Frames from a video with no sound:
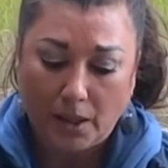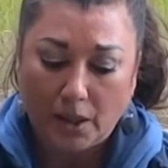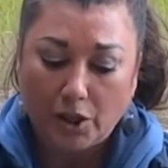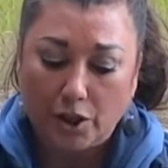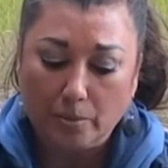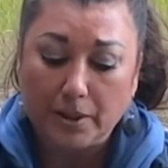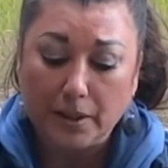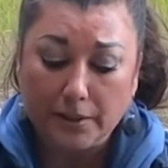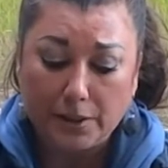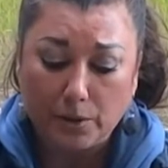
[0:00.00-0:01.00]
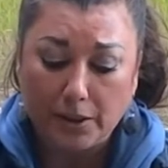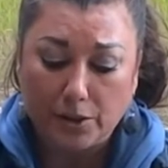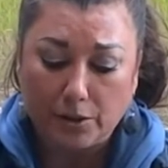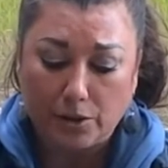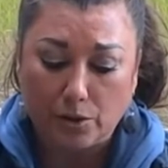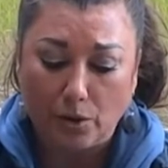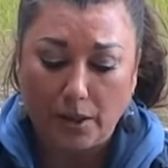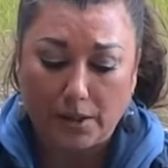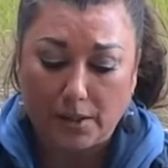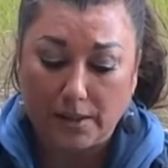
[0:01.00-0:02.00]
She must literally destroy
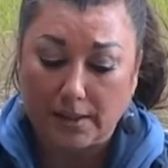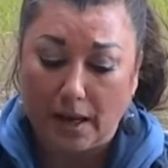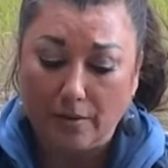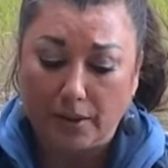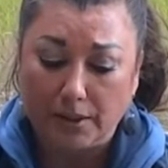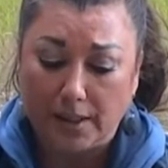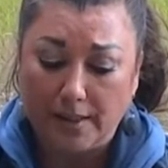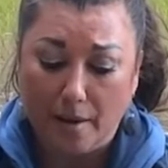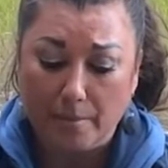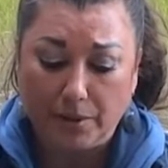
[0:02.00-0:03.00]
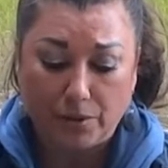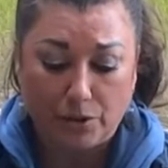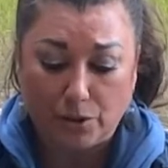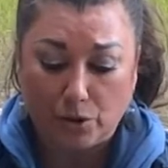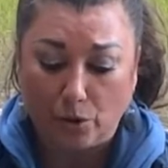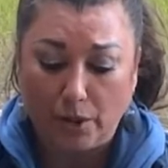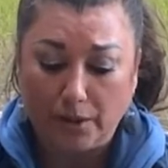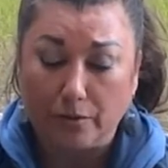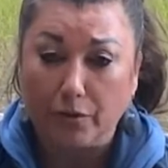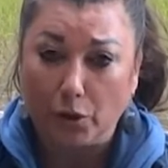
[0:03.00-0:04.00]
us to save us, and that means destroying
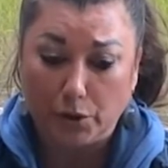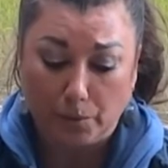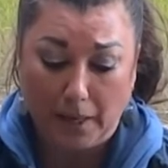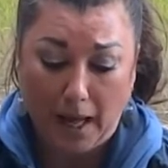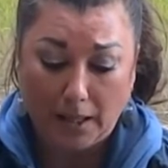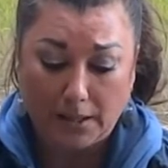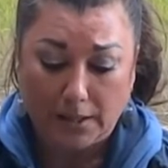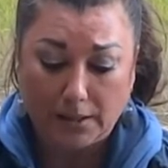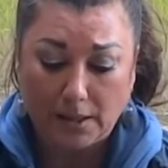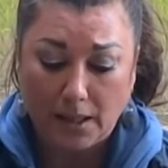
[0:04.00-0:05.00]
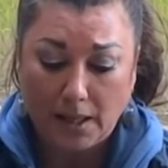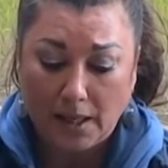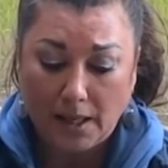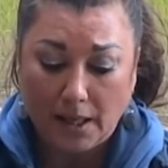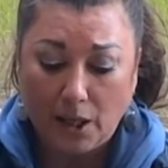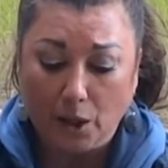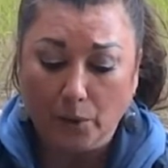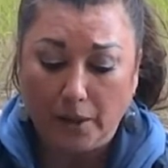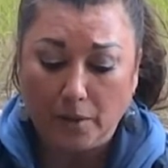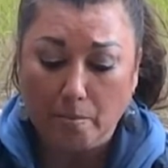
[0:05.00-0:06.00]
the false realities,
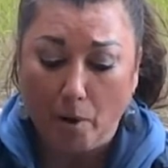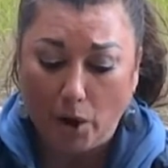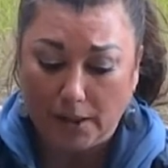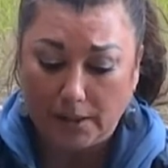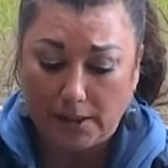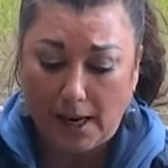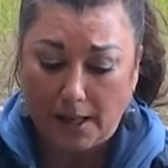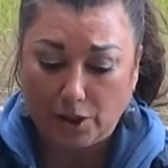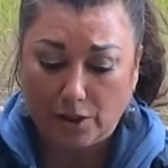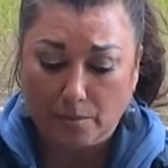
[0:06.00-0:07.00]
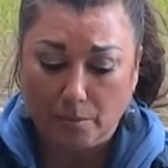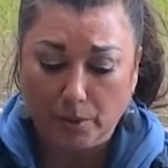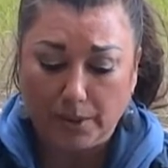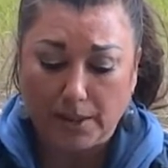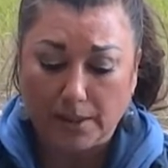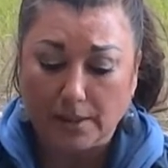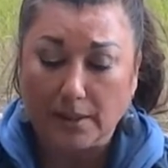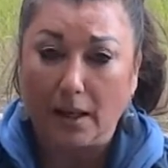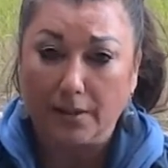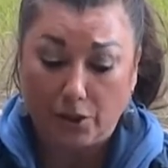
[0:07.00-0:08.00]
including the bodies attached, imprisoned
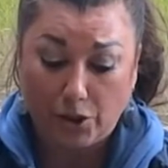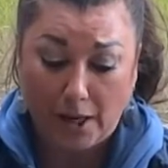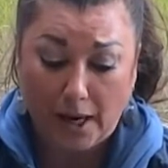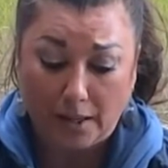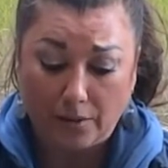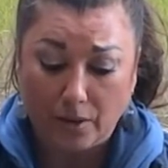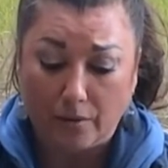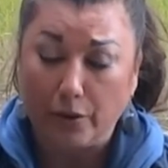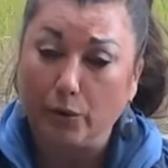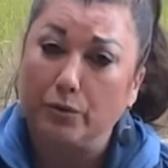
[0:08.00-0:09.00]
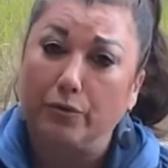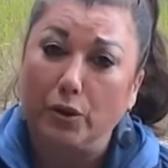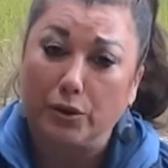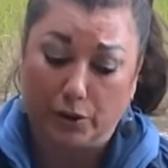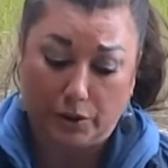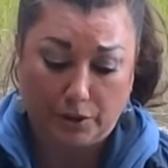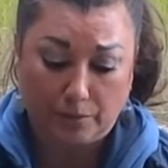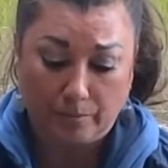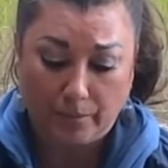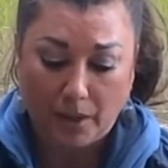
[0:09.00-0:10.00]
inside the chains of those falsehoods.
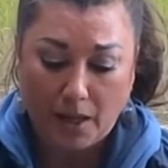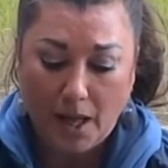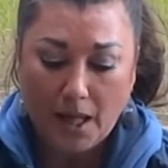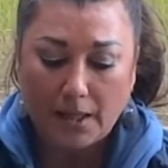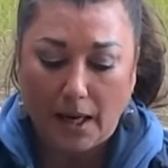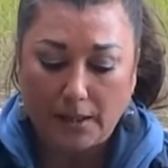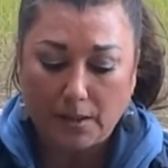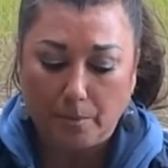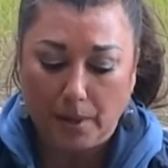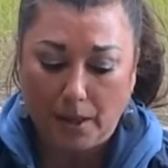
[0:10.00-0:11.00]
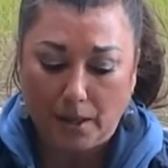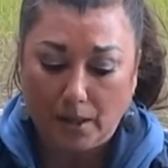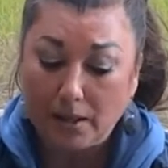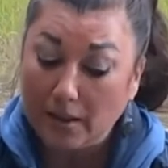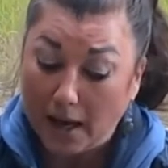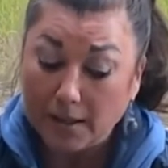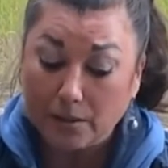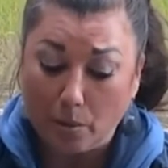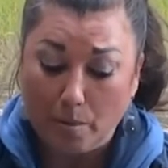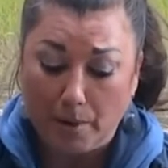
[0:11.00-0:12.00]
That
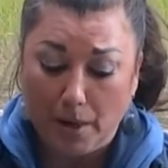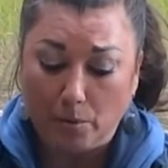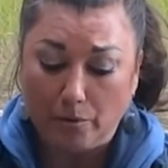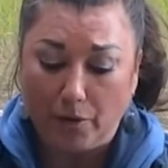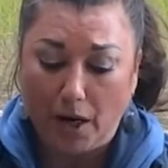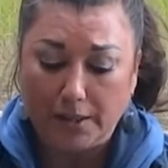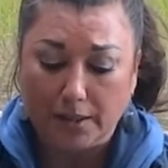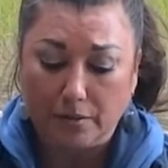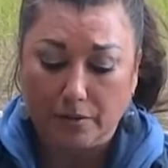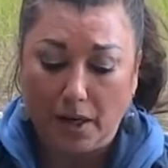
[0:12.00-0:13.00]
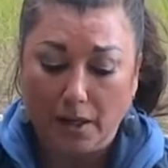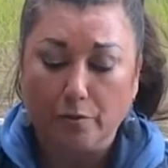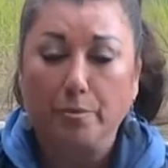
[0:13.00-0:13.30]
is what being refined in the fire of